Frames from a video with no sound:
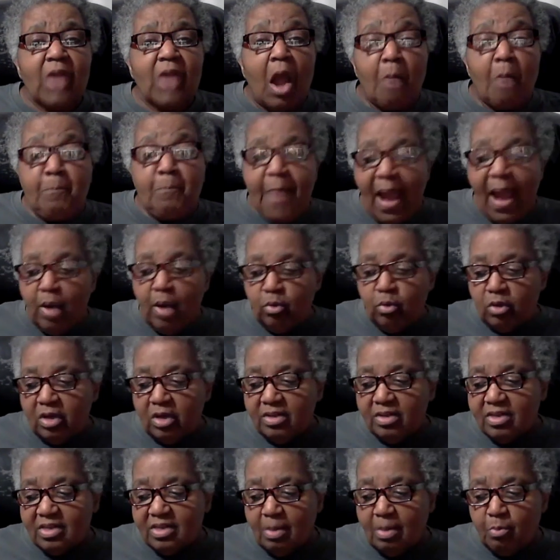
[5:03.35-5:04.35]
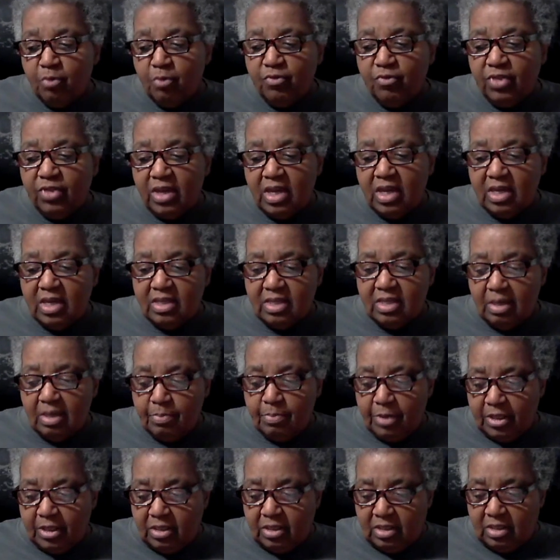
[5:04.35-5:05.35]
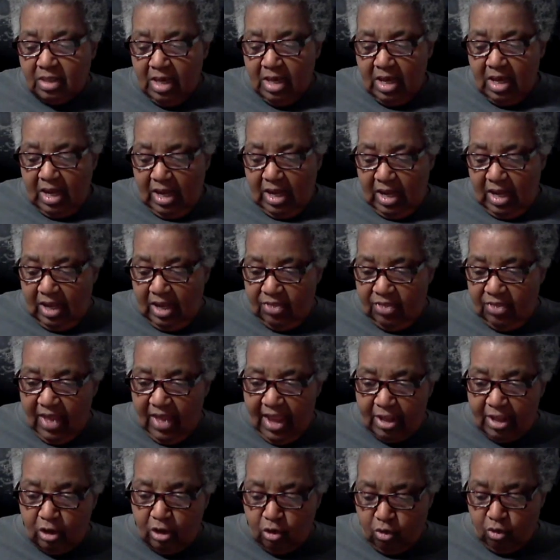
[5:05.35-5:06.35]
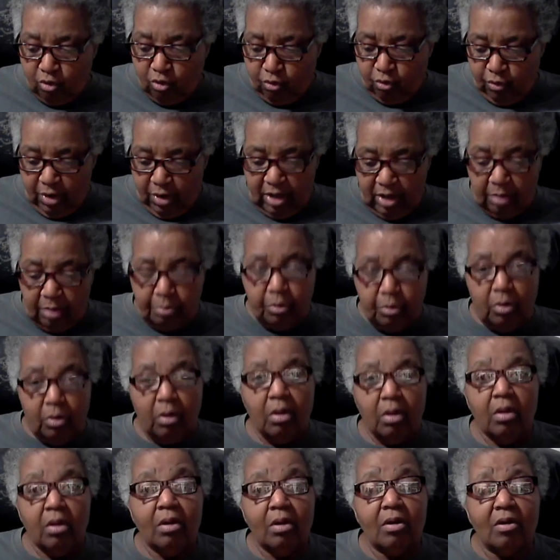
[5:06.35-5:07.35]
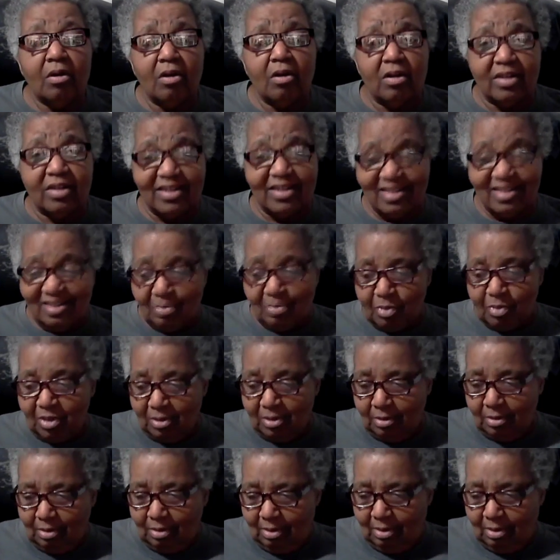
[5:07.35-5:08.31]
about some of the exhibits in that incredible art exhibit.